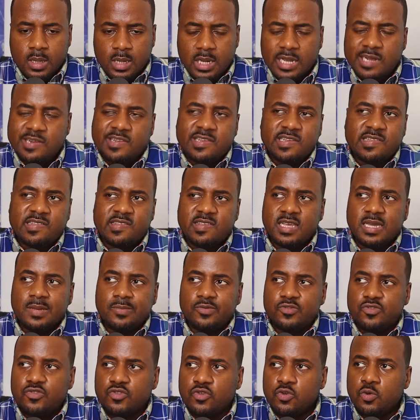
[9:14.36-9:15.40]
It just
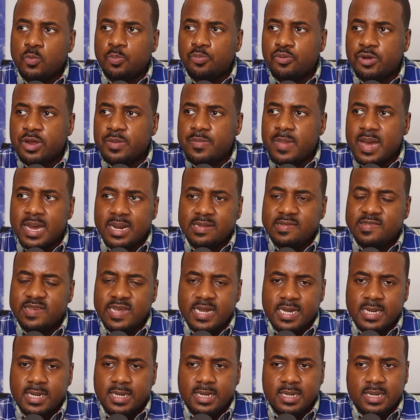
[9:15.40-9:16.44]
seems too
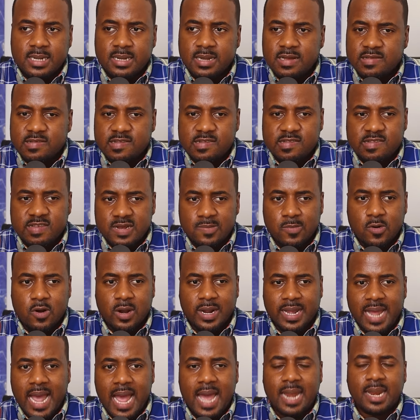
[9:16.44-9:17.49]
premeditated. He doesn't seem
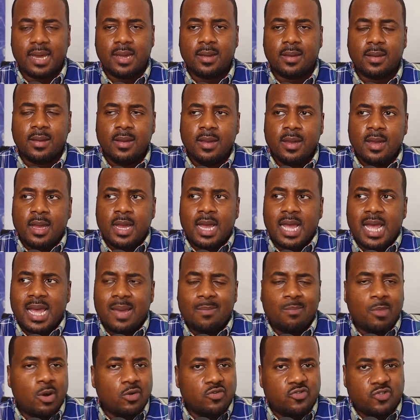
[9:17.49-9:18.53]
organic.
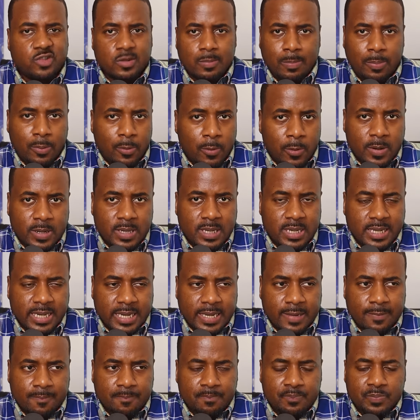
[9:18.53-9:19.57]
And most
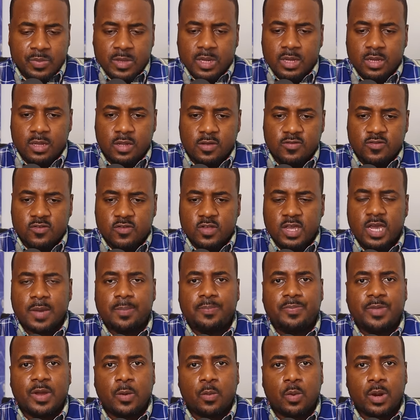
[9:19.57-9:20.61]
importantly, the
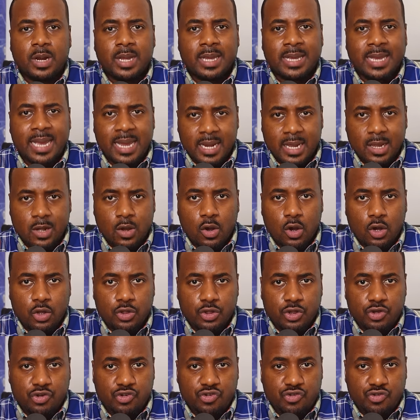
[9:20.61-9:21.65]
Skip that we're getting
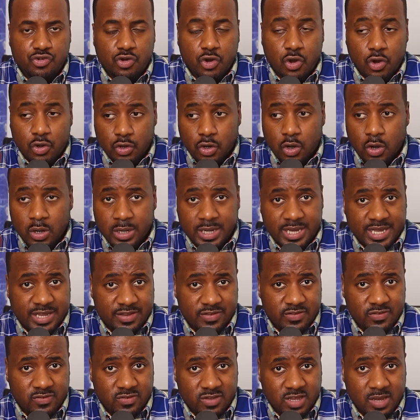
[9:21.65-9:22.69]
on the on
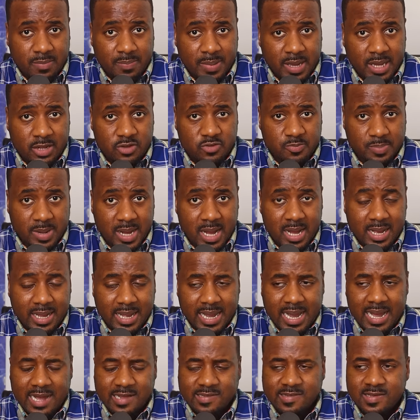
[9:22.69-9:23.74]
his Skip Bayless
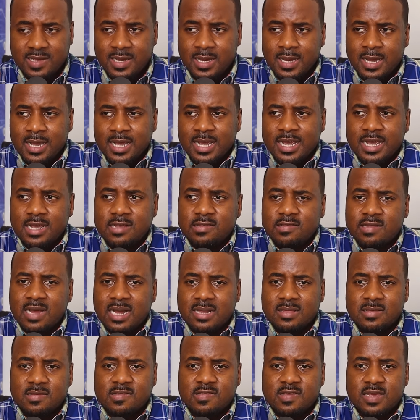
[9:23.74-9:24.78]
podcast is
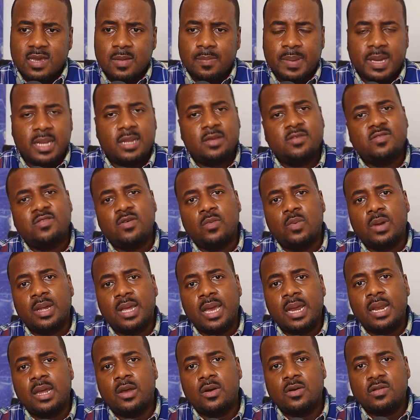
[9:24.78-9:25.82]
not the Skip Bayless that we're
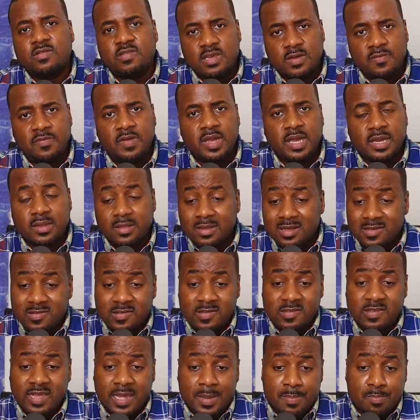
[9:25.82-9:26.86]
getting on TV. This
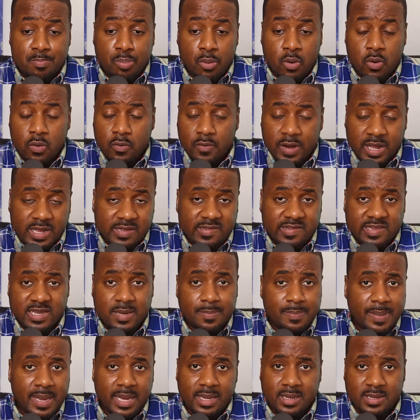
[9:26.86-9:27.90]
is a boring
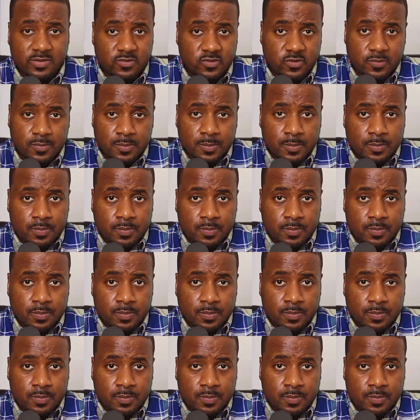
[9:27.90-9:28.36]
Skip Bayless.